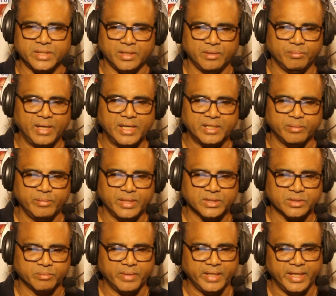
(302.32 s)
see multi
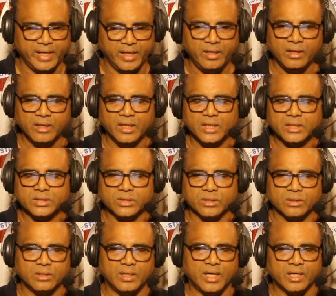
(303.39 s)
means many
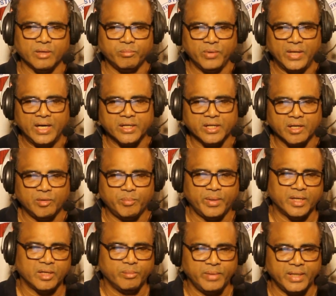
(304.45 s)
so a lot of electrical
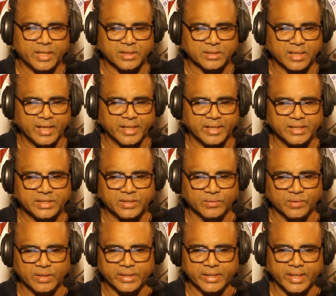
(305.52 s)
parameters like DC
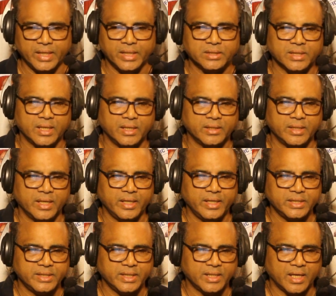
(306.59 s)
voltage and then
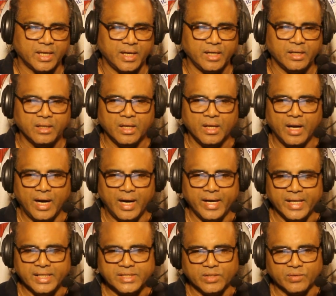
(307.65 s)
DC current
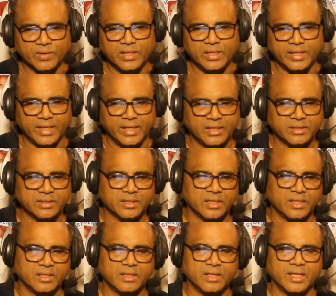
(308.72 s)
and AC voltage
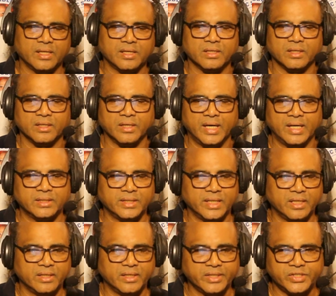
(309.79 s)
uh, like uh, and
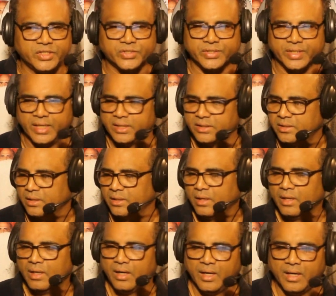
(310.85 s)
then resistance
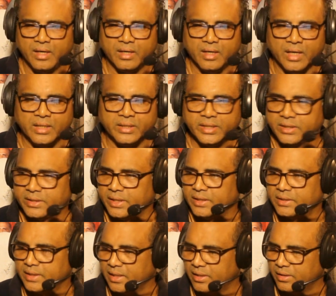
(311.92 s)
and all these
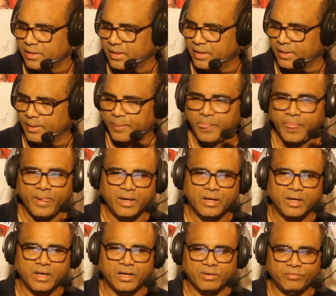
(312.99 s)
things are uh,
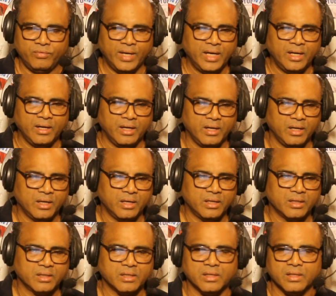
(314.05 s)
uh, well
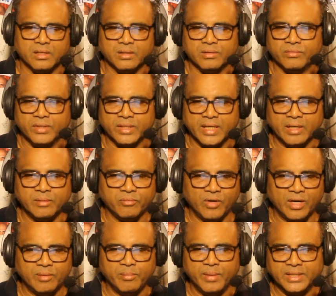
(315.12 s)
uh, uh, can
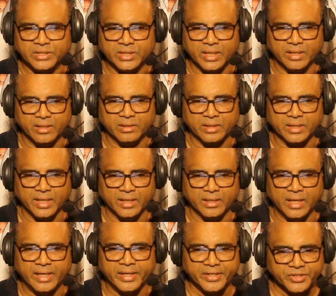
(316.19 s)
well measured okay
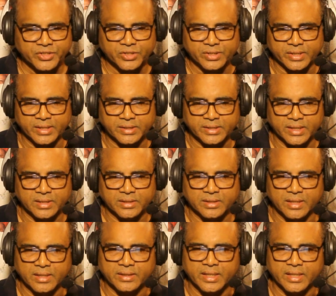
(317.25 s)
and resistances
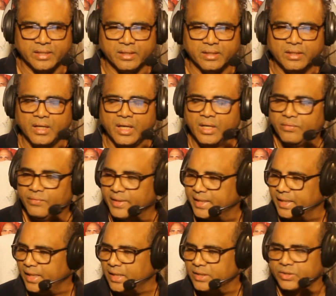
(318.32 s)
and then we
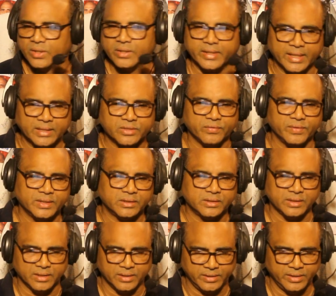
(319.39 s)
can also test
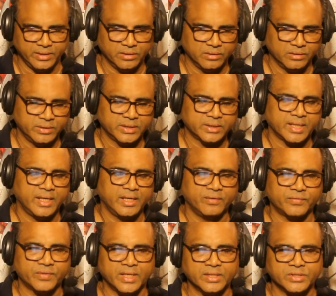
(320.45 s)
with uh, you know this kind
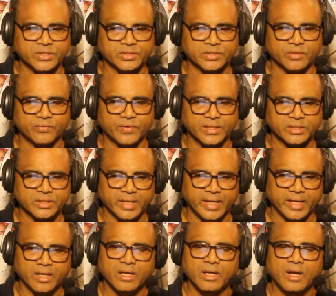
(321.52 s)
of transistor
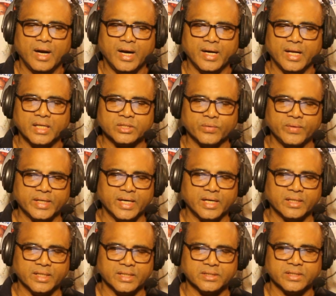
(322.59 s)
functioning and also we
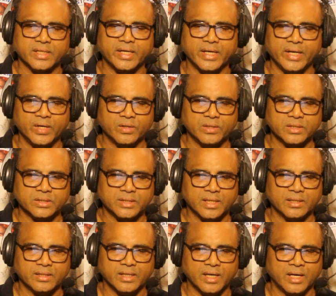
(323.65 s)
can test the diodes
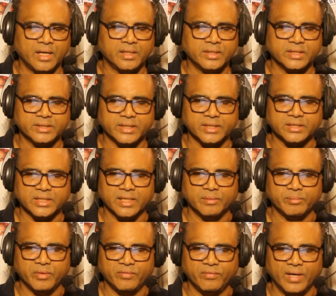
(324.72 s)
and all these things
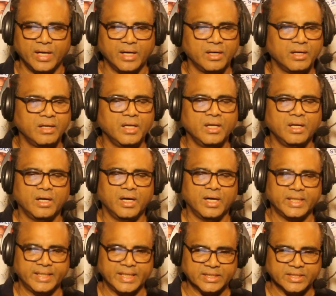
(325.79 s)
can be well
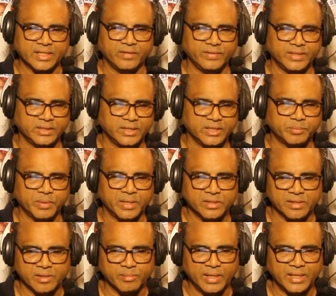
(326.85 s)
uh, tested with this
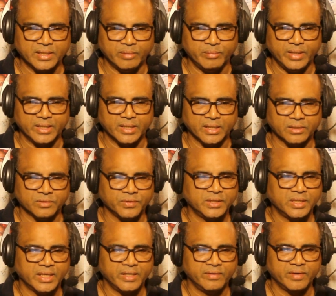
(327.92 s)
particular multimeters
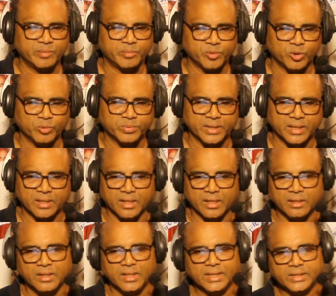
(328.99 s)
with the given probes and
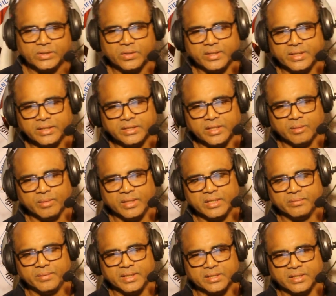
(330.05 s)
all so digital
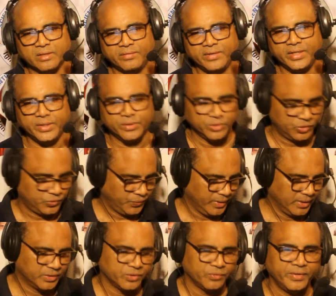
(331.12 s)
multimeters are very
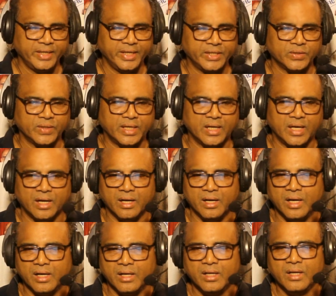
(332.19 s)
useful so we need to
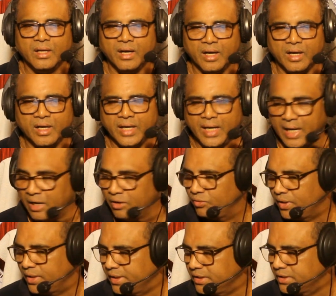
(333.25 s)
have
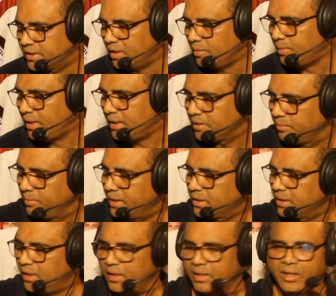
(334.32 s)
one digital
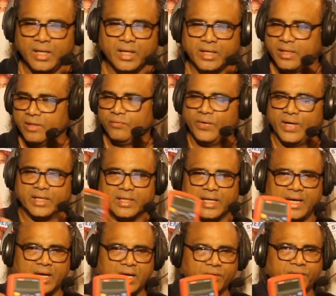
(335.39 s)
multimeter in fact
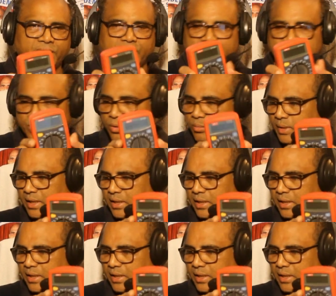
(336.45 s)
I have here two